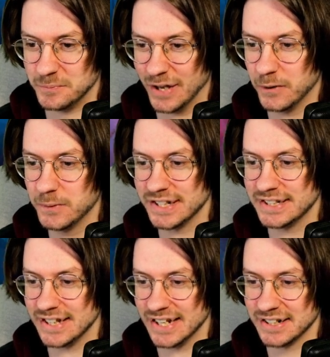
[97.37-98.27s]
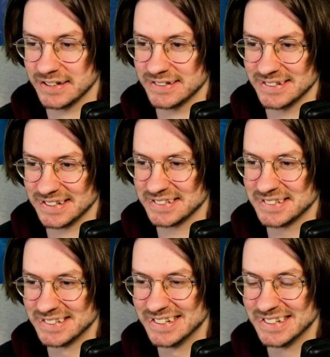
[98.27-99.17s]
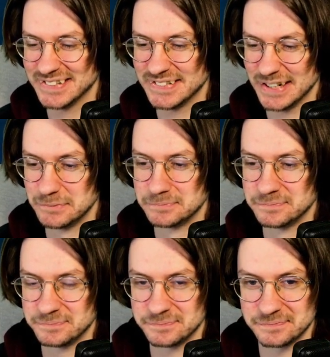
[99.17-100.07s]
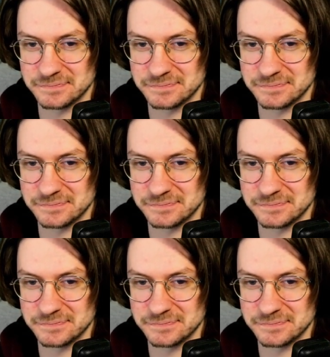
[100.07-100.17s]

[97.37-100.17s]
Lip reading: That wasn't me! Wait, don't stand there.